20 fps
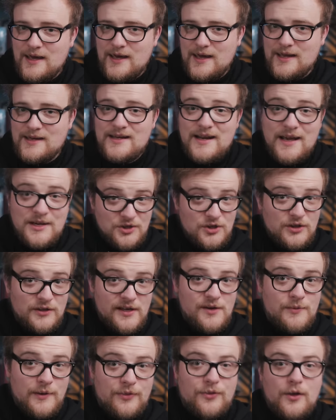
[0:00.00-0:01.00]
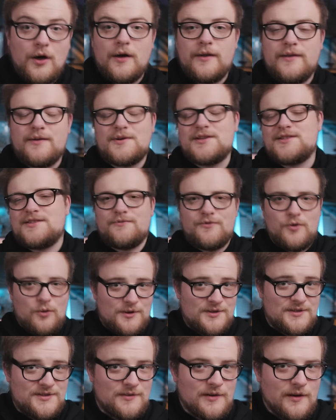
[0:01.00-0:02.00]
Initially, we thought, because of
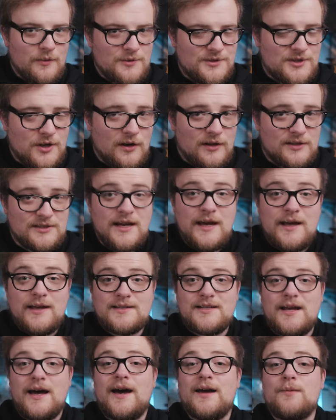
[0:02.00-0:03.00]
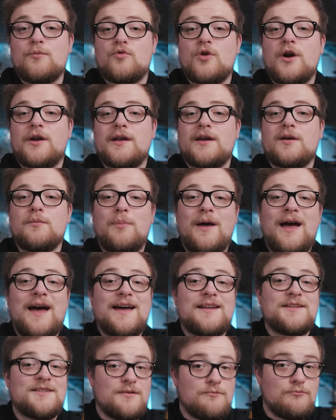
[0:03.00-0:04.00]
course it was called Time Running
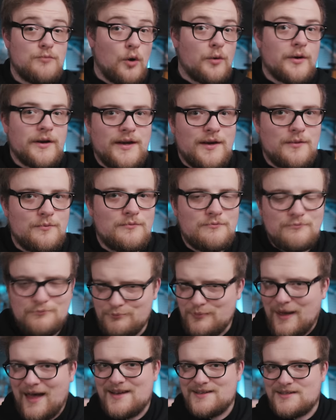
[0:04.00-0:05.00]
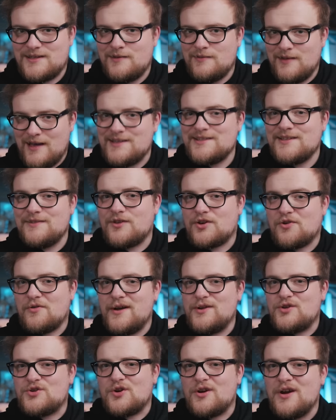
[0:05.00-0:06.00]
Pandamonium, panda as in the
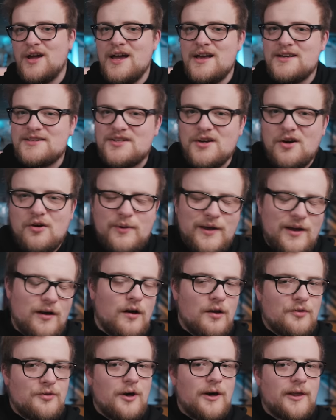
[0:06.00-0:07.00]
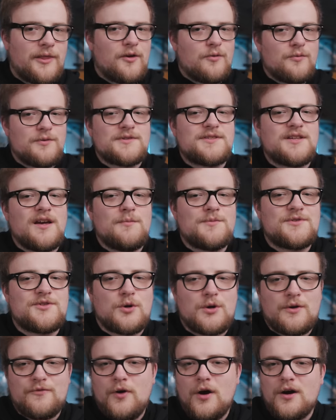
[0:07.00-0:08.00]
creature, so we all thought that it was some
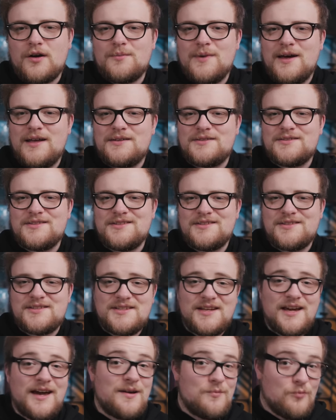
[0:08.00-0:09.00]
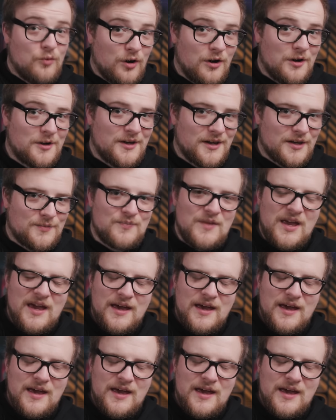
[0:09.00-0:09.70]
sort of augmented time walking.